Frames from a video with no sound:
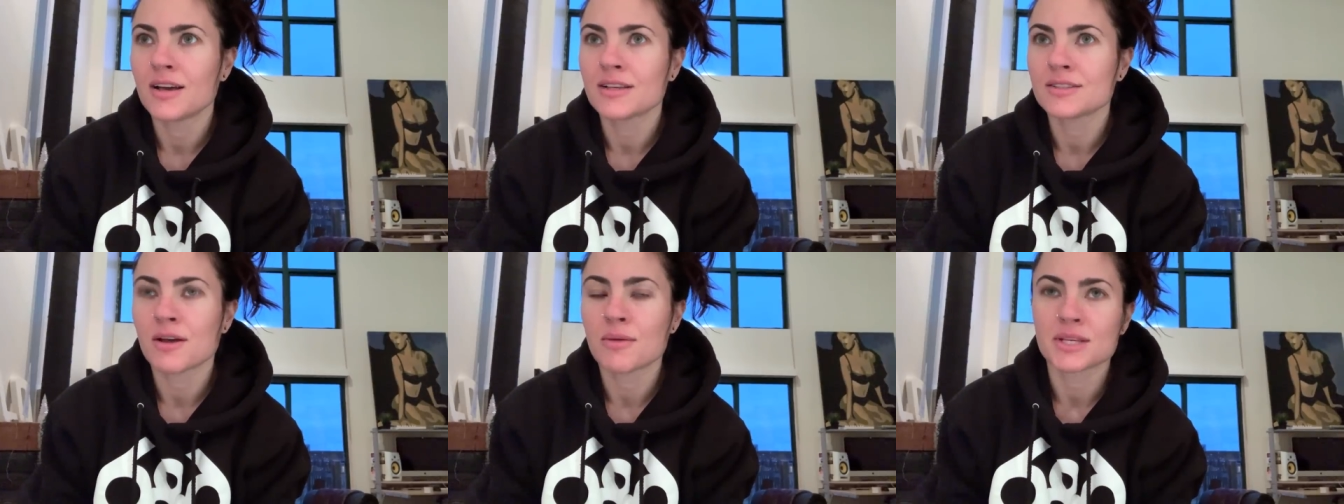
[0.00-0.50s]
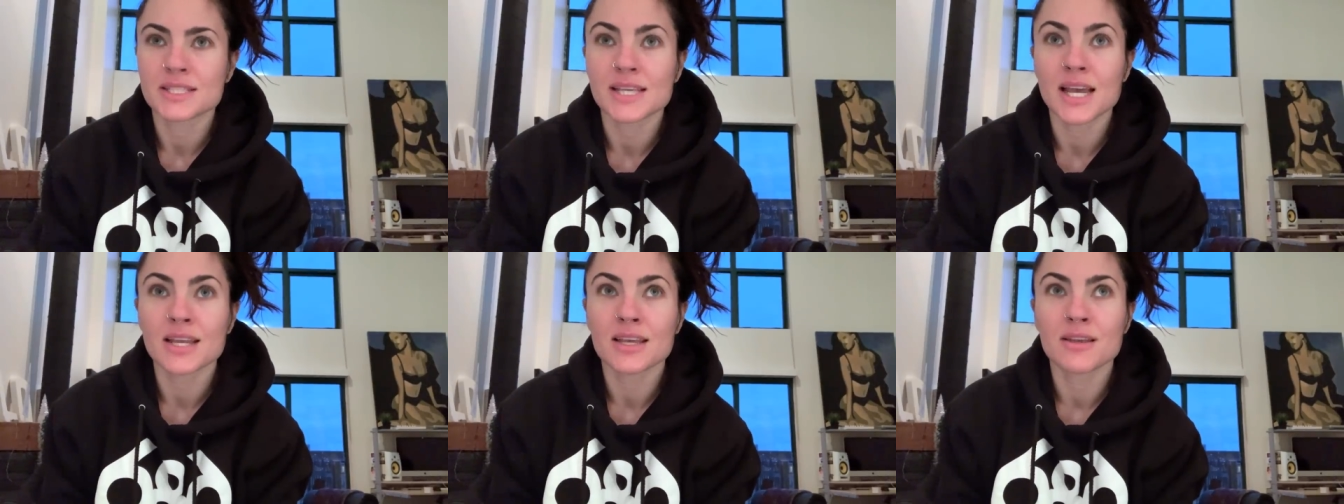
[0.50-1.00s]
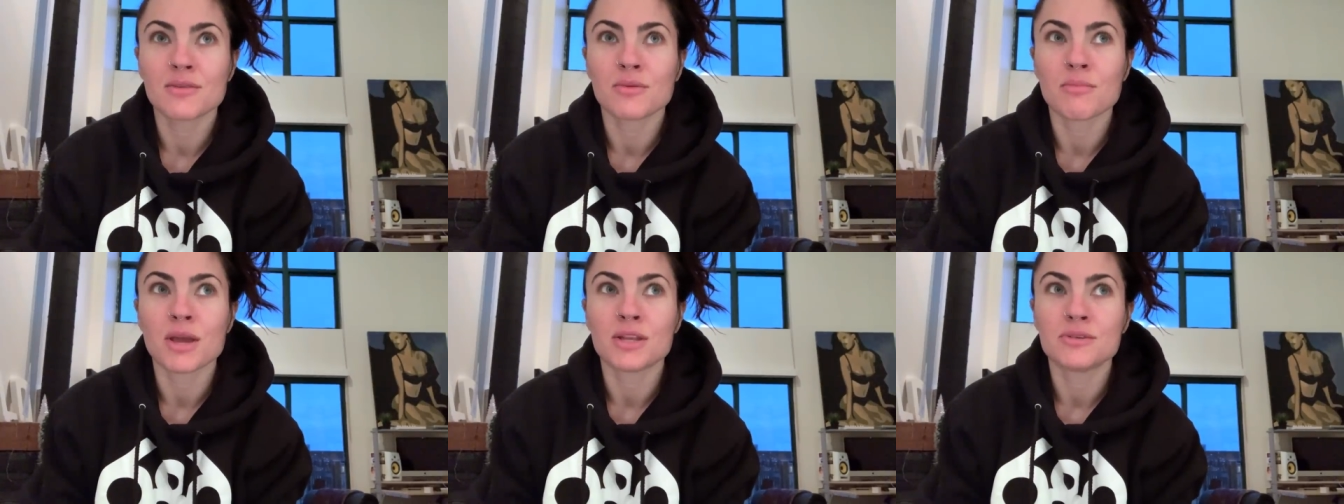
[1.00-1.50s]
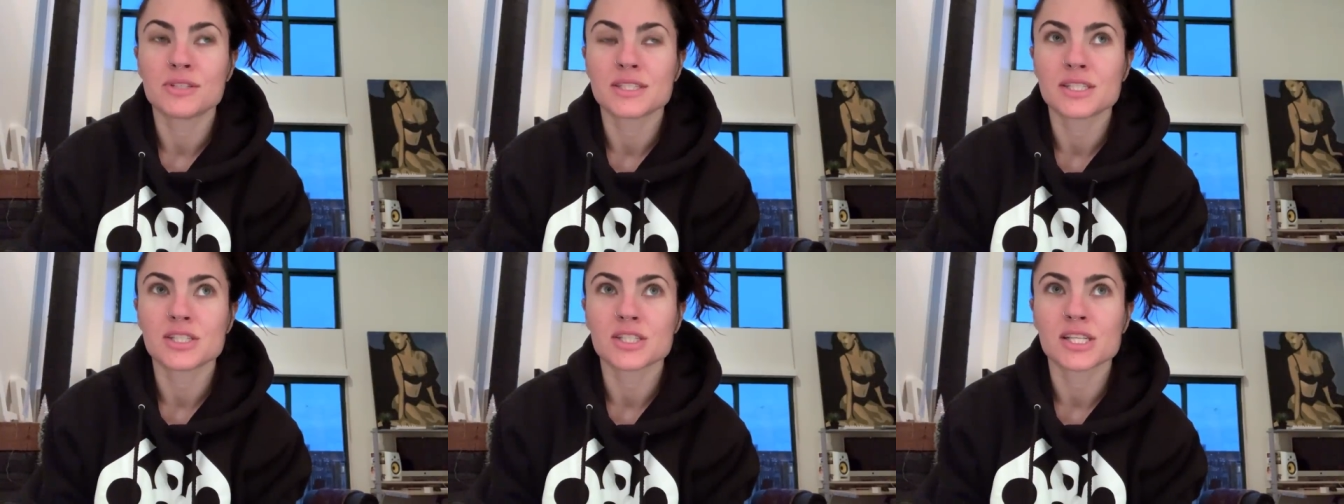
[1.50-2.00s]
so I'm excited with my new
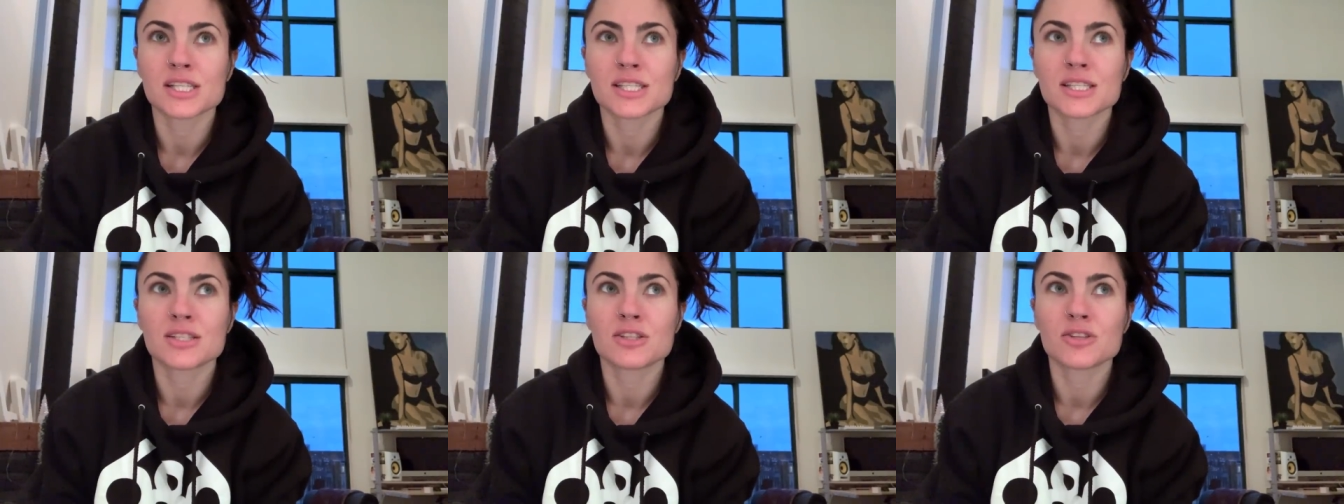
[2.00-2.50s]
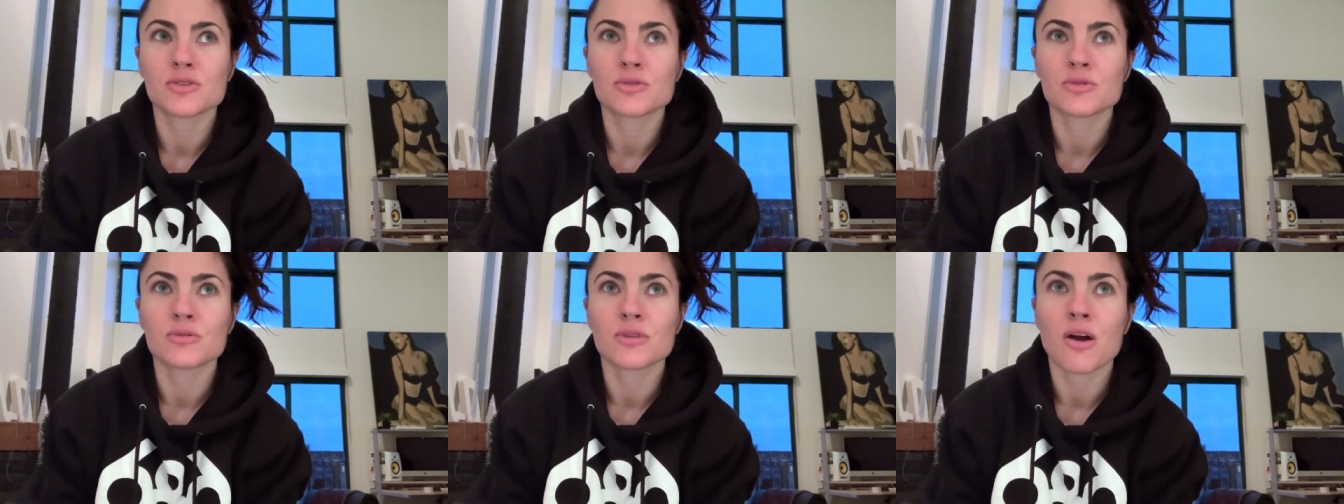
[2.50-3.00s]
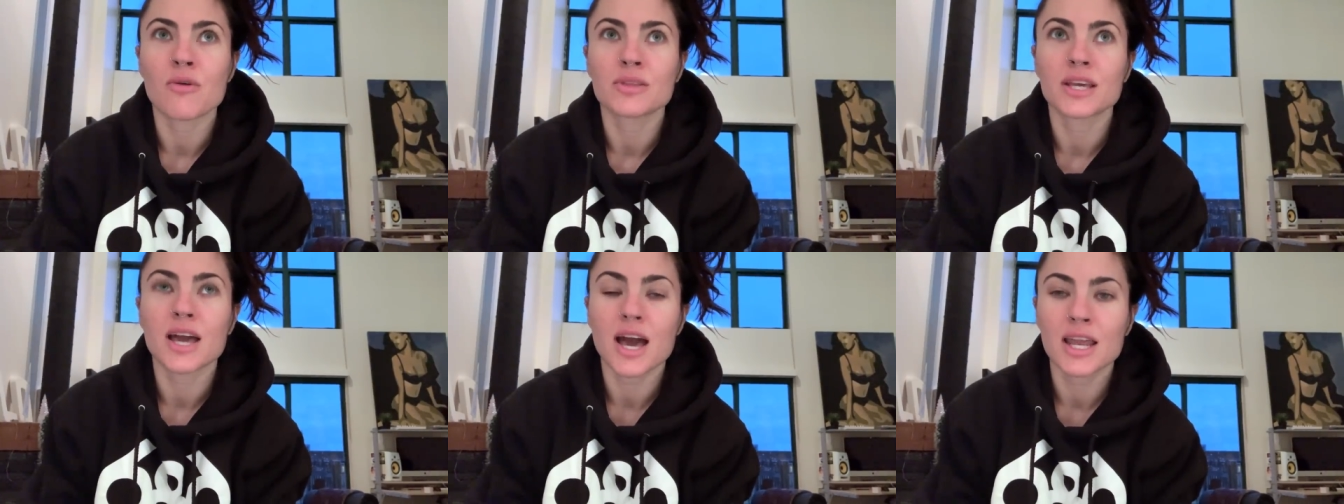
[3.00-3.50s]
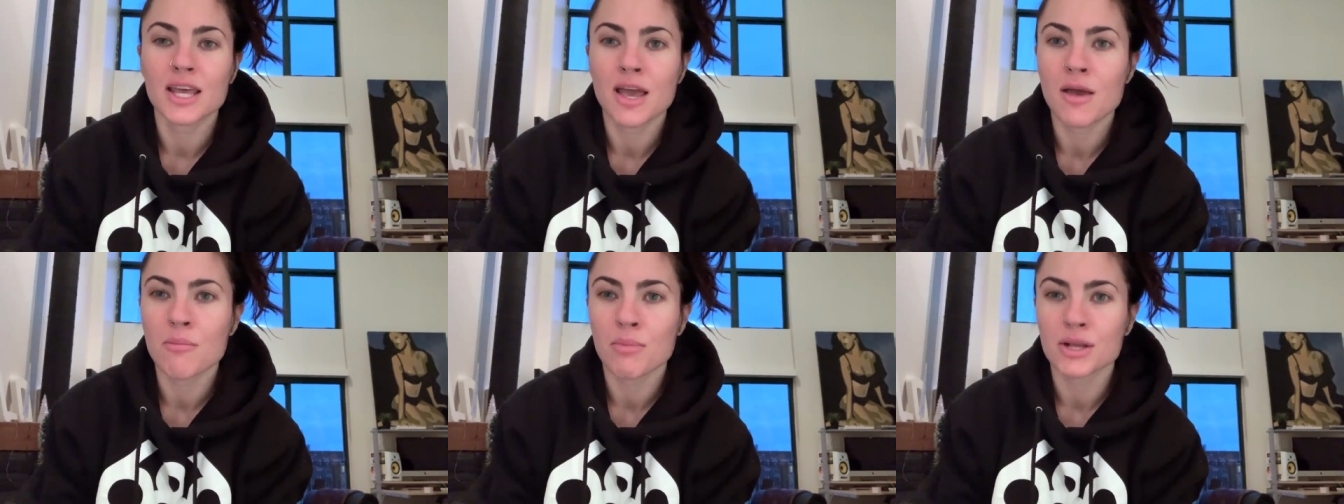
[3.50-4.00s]
decisions to not only cut it,